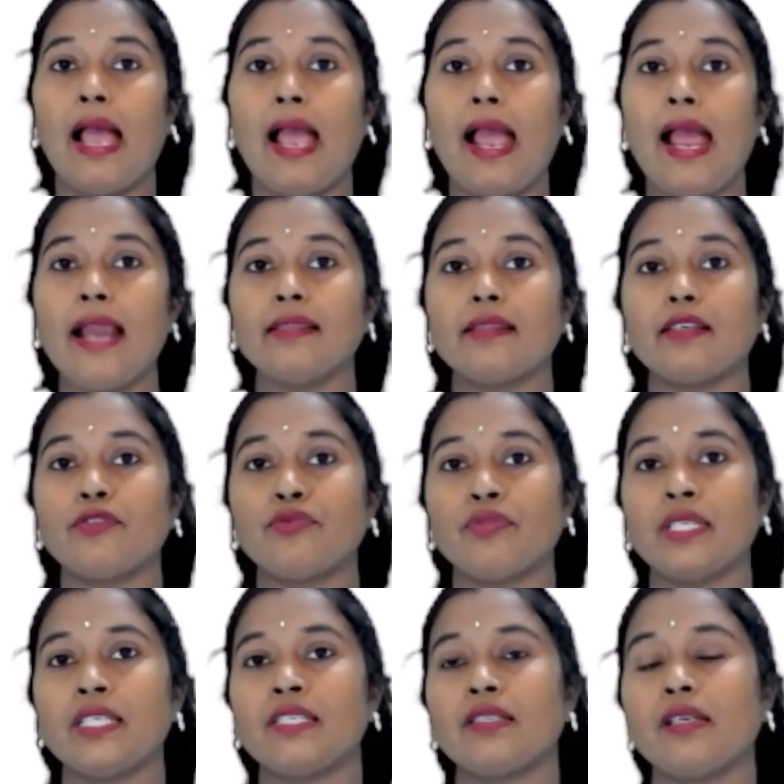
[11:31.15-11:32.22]
at the
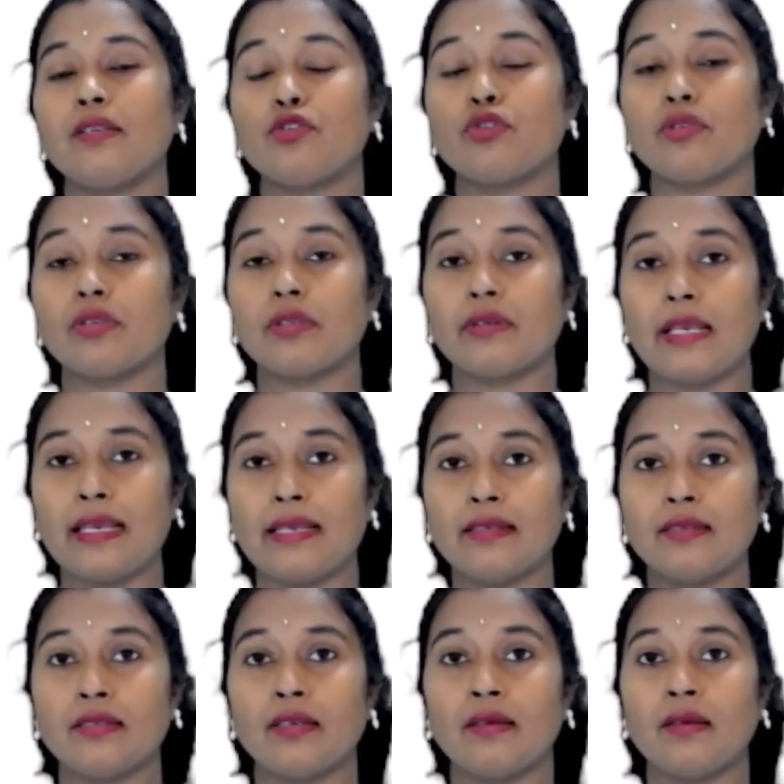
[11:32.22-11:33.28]
fastest
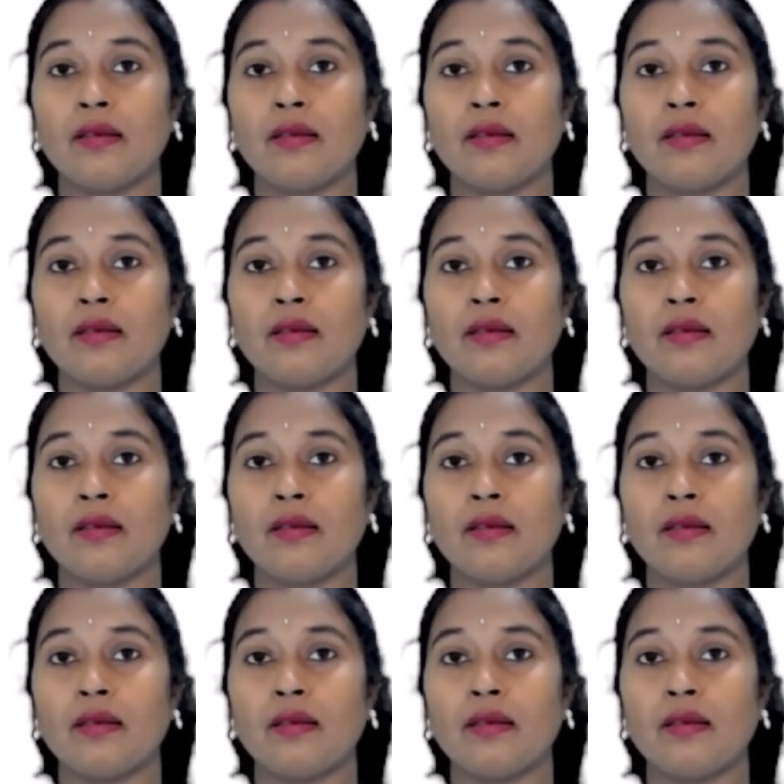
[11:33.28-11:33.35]
rate